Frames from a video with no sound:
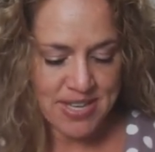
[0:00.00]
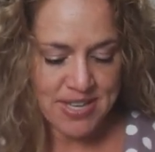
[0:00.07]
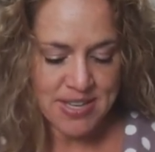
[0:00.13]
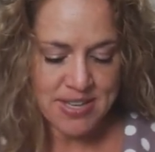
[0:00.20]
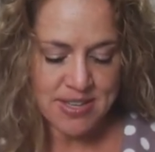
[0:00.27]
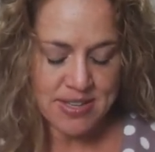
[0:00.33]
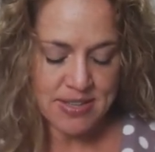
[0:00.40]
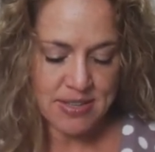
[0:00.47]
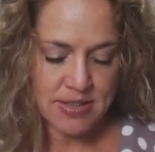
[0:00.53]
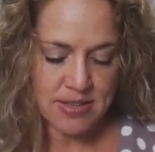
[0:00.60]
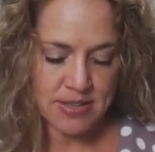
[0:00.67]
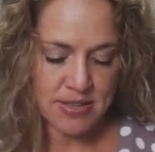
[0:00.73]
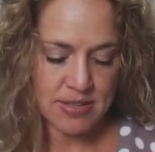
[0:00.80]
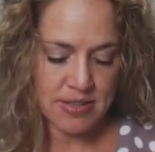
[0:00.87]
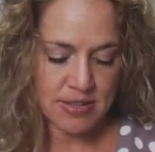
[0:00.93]
Okay.
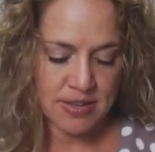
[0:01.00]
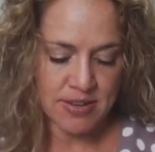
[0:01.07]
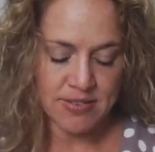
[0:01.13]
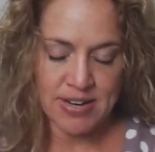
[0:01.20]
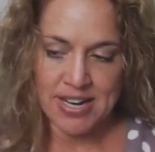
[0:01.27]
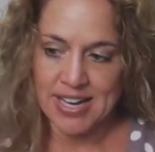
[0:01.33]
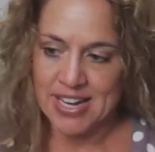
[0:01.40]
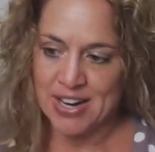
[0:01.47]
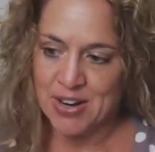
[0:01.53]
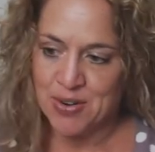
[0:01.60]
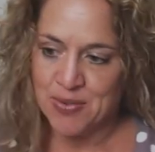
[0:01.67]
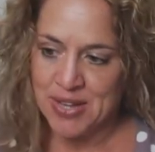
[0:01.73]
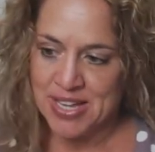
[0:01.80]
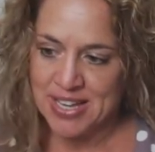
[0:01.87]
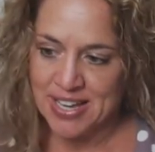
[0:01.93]
All right, here
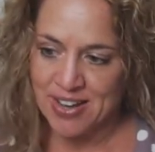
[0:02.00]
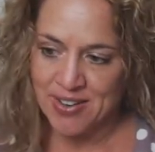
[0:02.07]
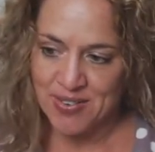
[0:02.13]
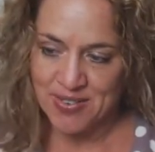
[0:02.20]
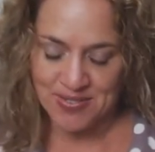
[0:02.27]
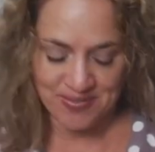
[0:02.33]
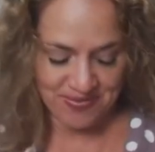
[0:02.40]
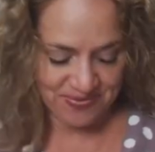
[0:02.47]
we go.